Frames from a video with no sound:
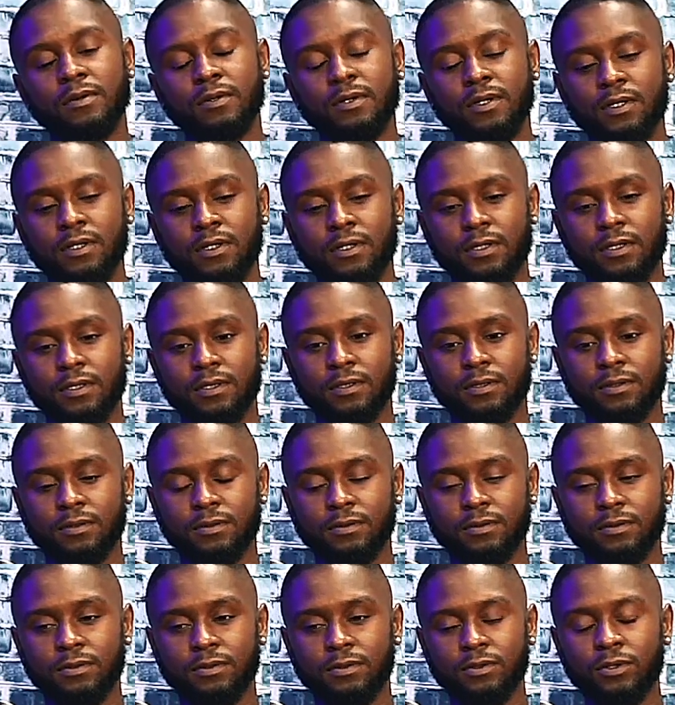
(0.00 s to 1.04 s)
Uh,
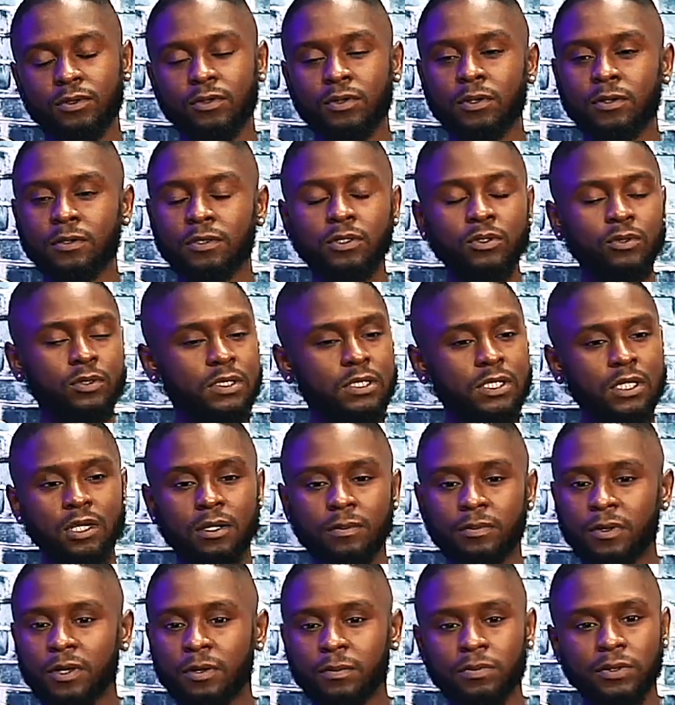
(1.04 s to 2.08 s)
you could you could set
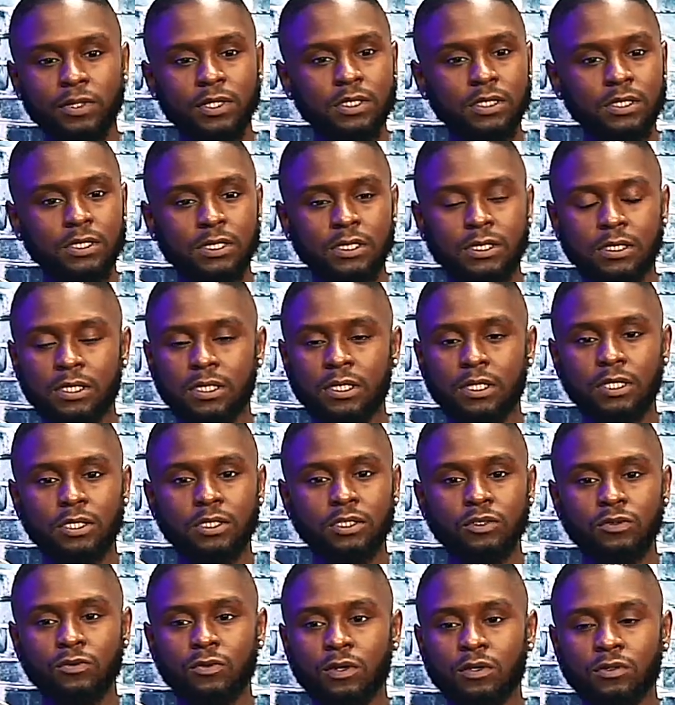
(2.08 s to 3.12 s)
up your picture as good as
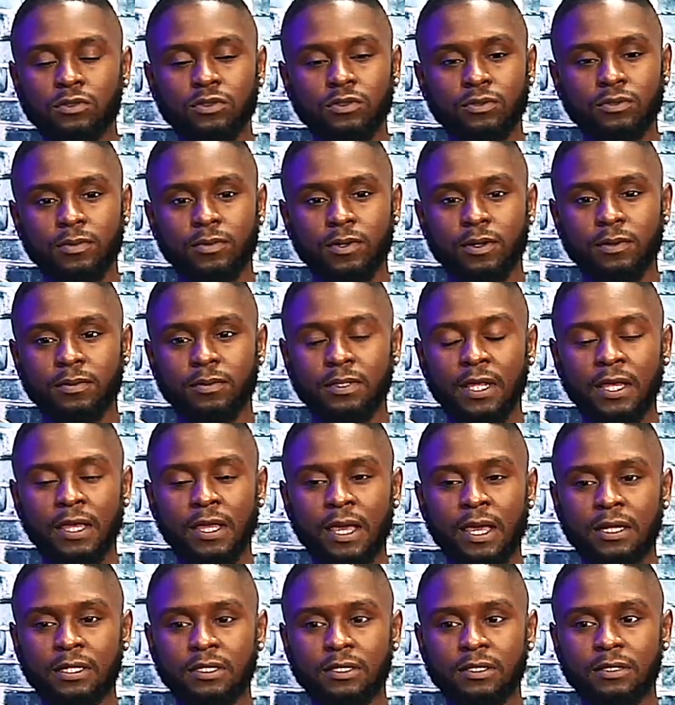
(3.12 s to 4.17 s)
you want to, bro. But they
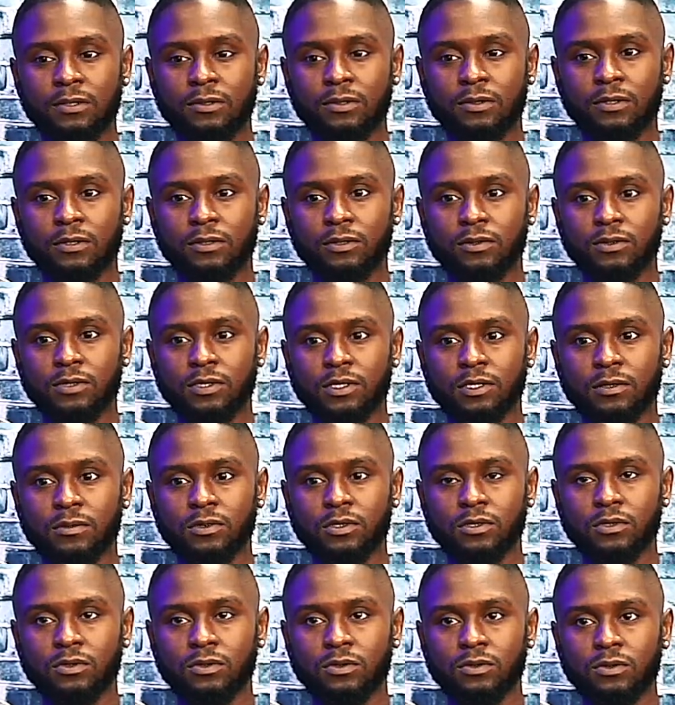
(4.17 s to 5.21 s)
out there going through something
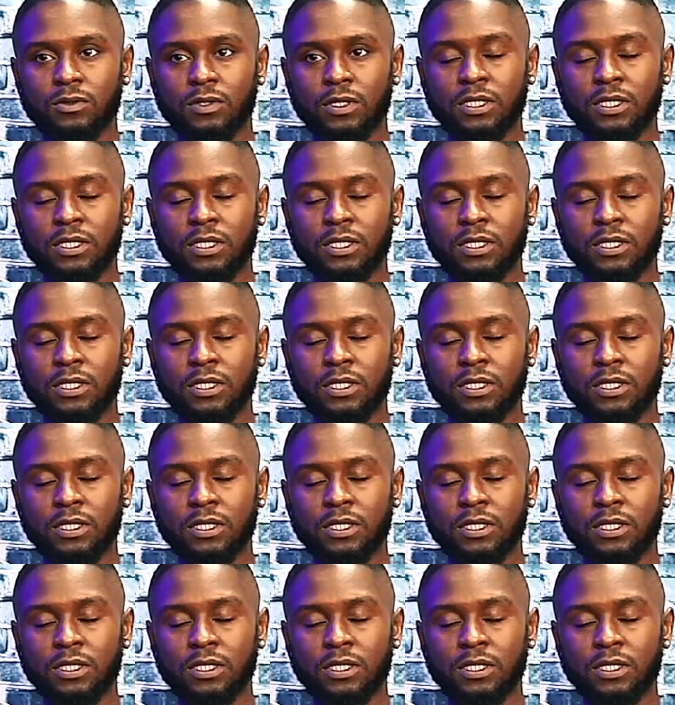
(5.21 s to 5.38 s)
too.